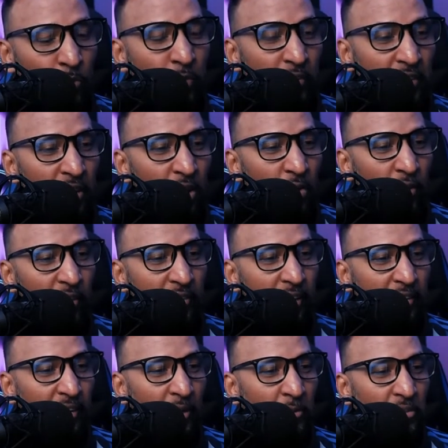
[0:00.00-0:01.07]
for it now and
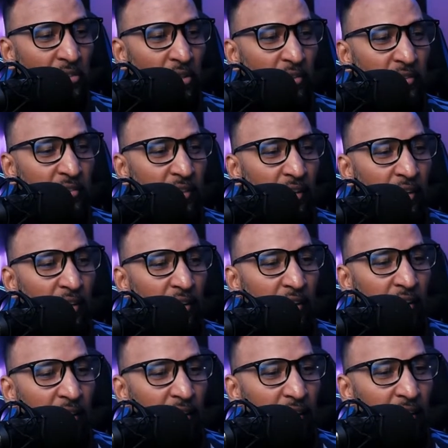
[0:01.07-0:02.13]
get that result
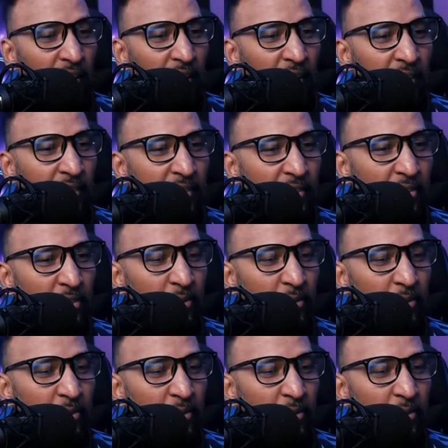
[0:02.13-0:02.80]
and,